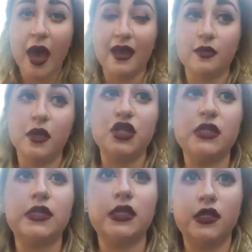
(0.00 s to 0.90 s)
as I
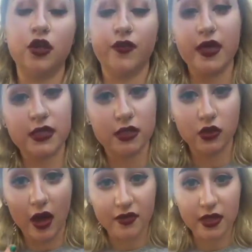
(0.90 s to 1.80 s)
mentioned, it's City University,
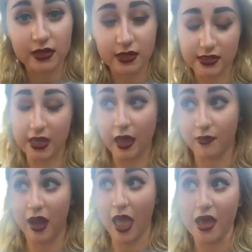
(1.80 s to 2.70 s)
so not everything's in the same
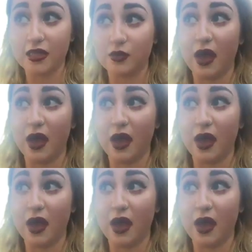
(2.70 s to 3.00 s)
place.